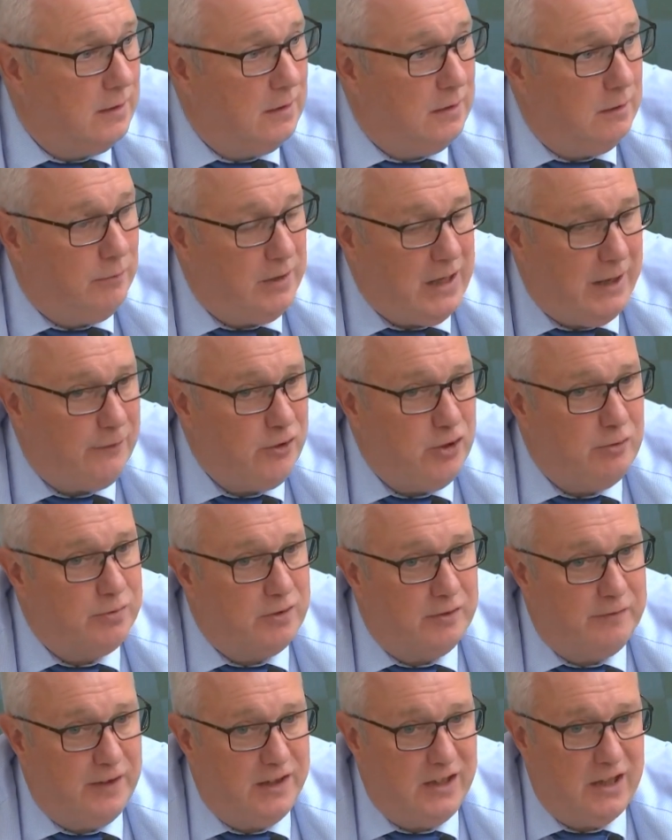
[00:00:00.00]
We have a
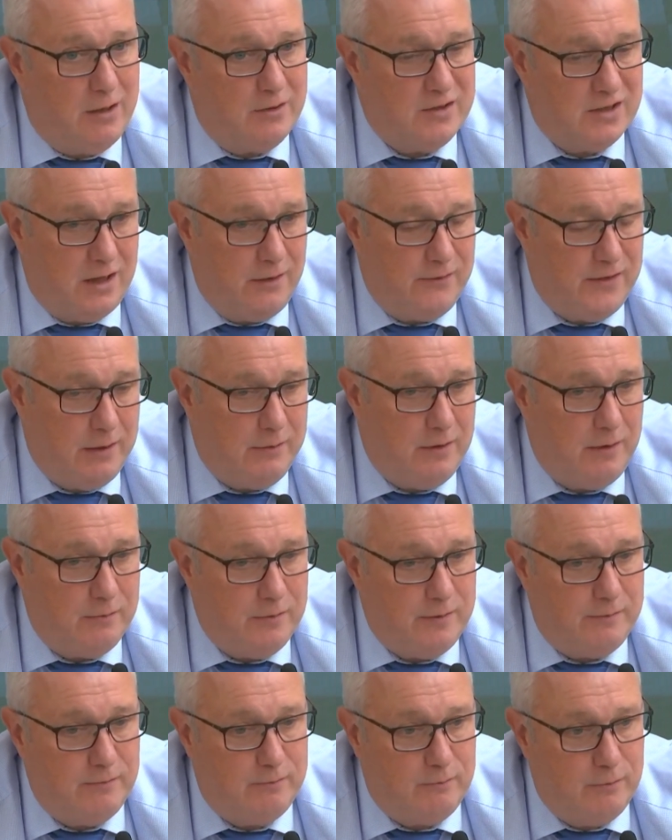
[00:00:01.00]
number of videos out there.
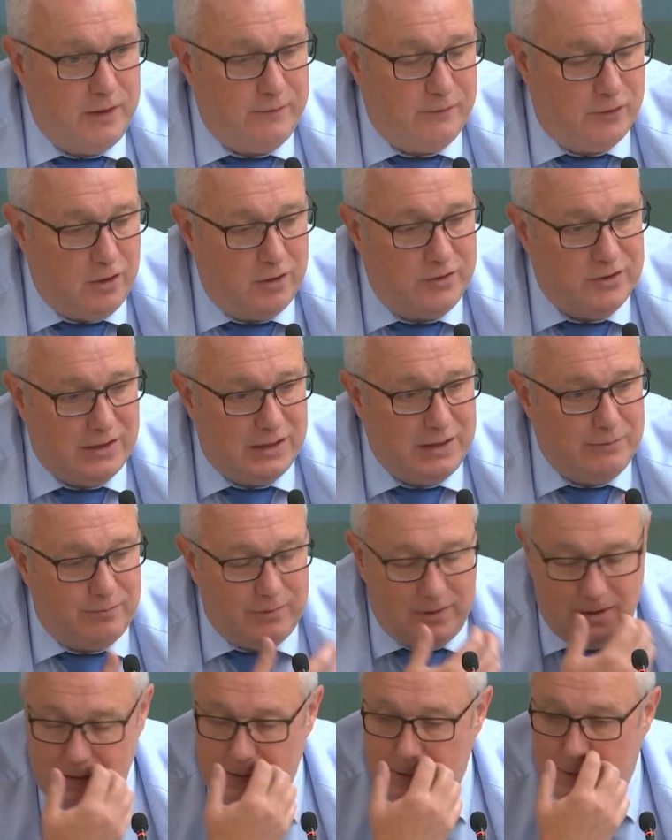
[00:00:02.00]
We've gone
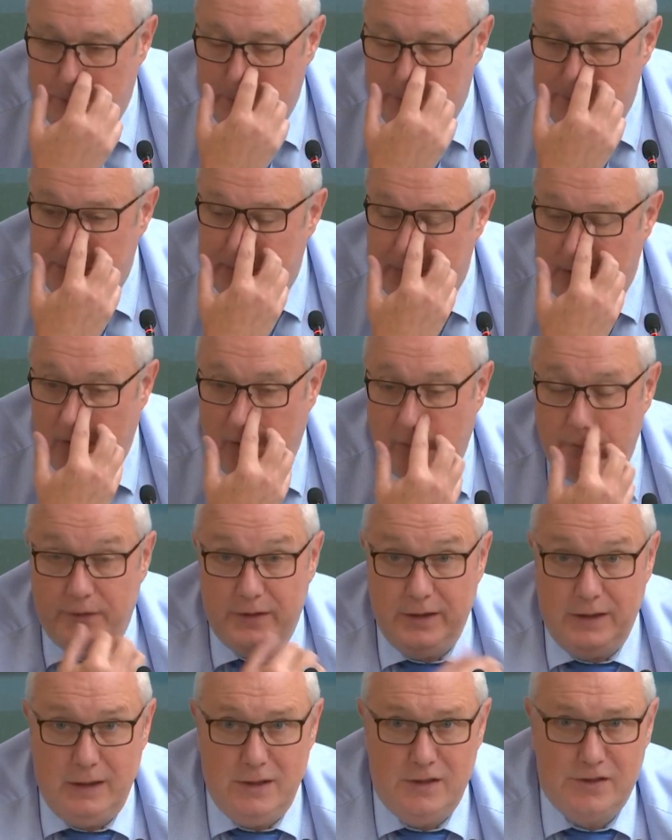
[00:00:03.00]
deliberately on
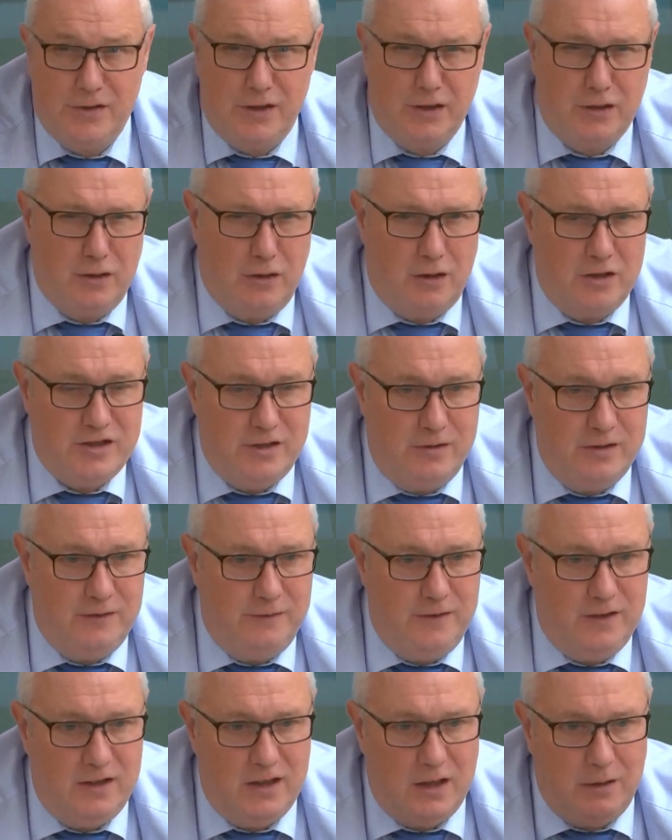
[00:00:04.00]
the sort of cartoony
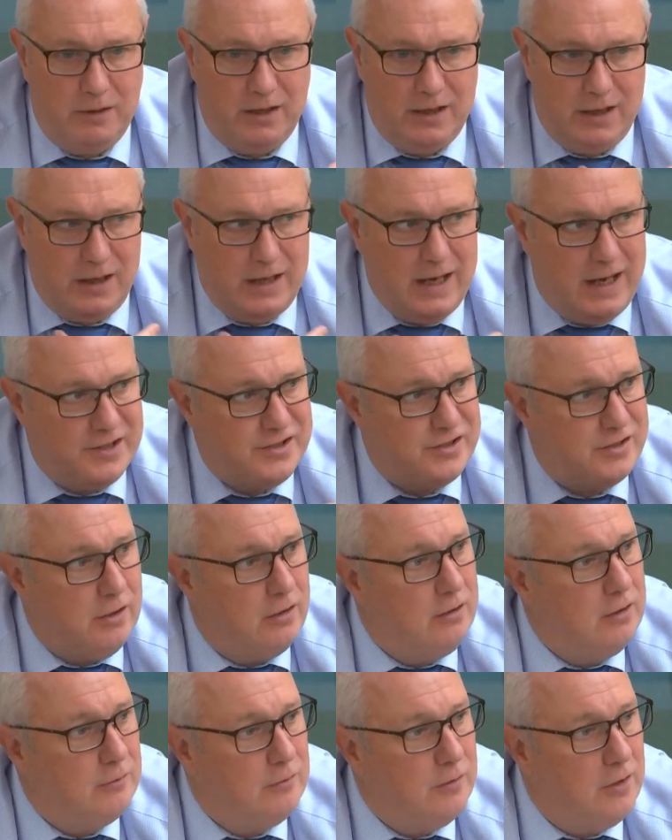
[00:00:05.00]
video in our
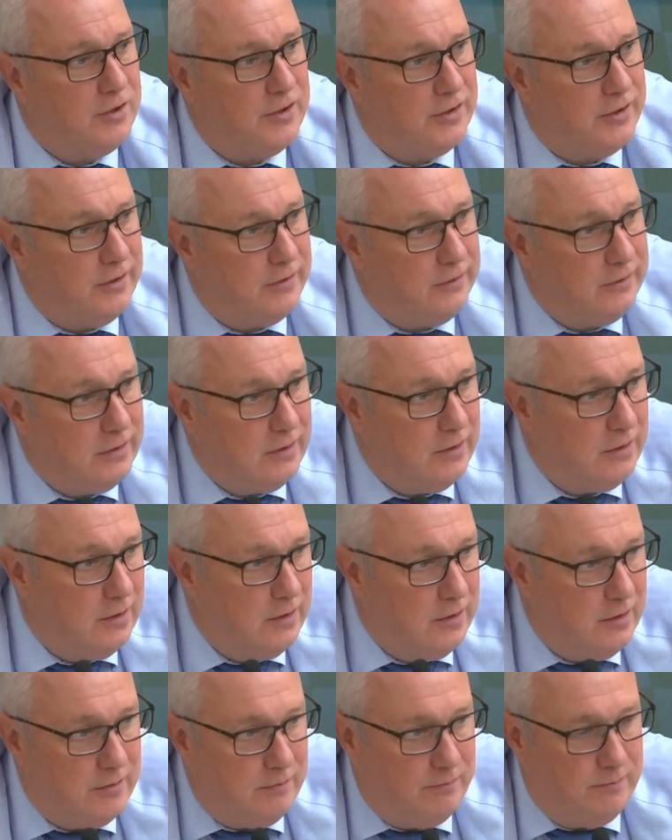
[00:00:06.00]
style rather than
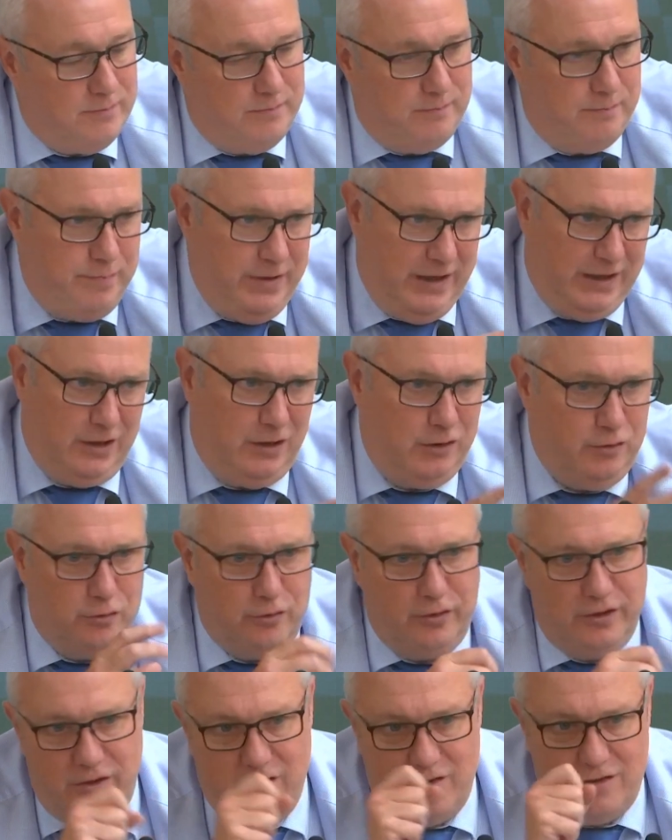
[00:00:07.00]
pick a
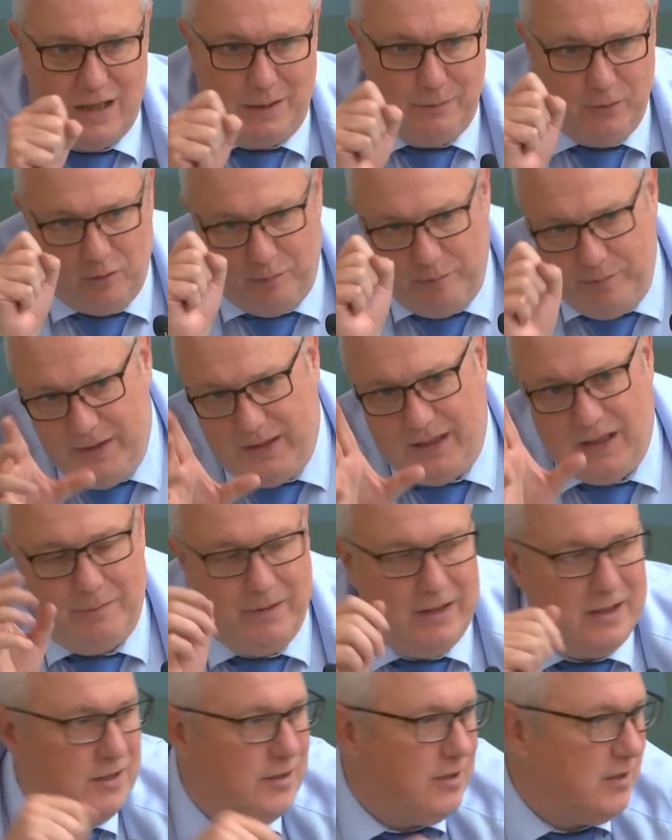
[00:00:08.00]
Croydon tram or pick a
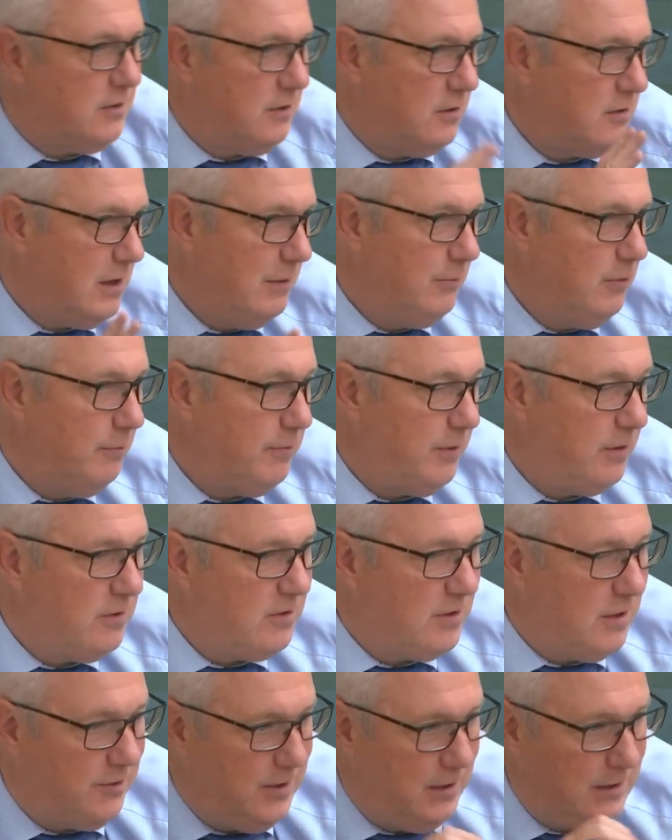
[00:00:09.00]
Manchester tram, or
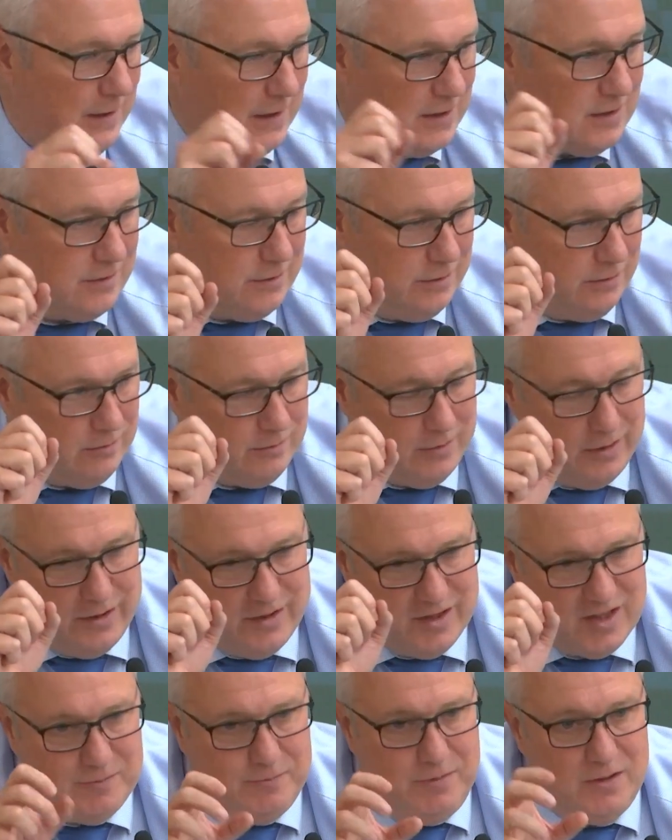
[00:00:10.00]
because I think that's too
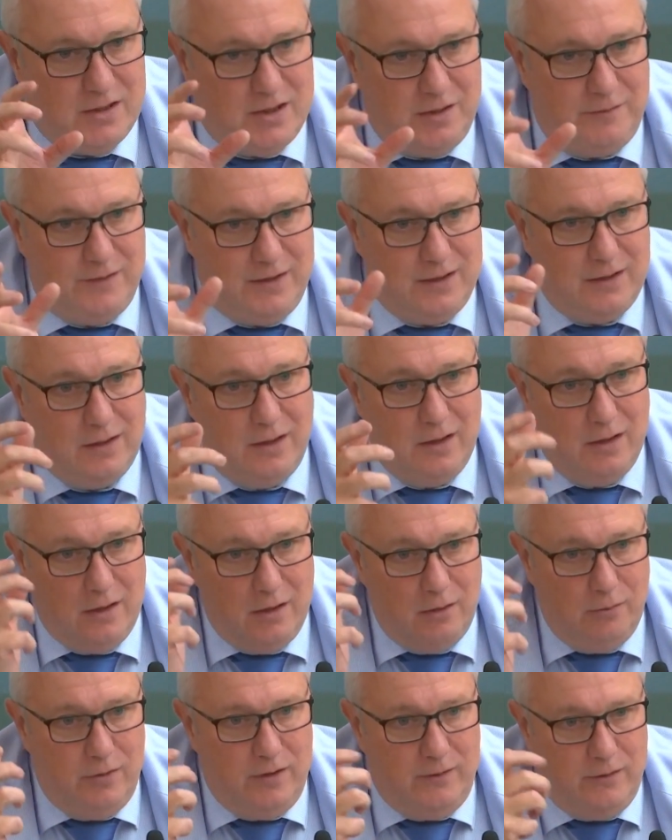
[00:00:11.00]
specific.
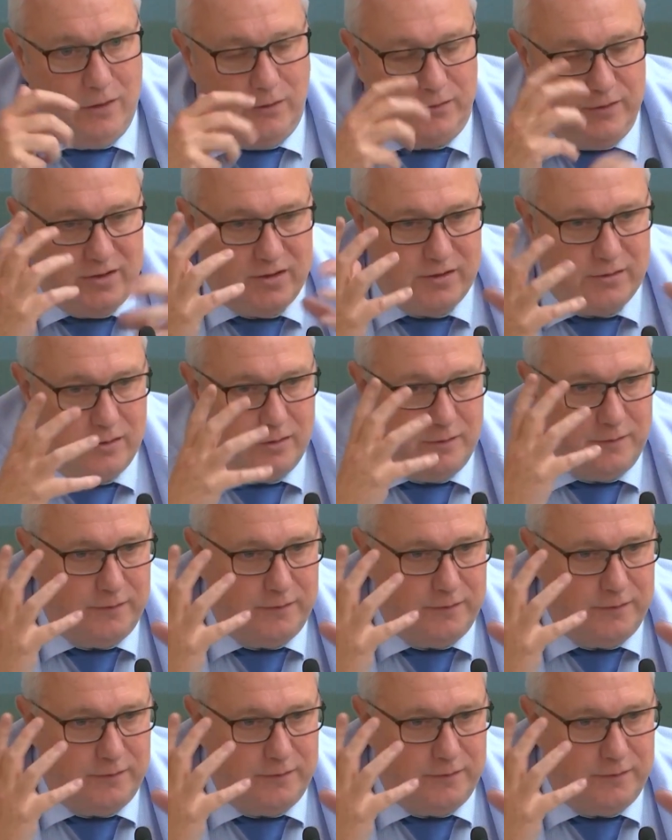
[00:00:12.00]
We've got this sort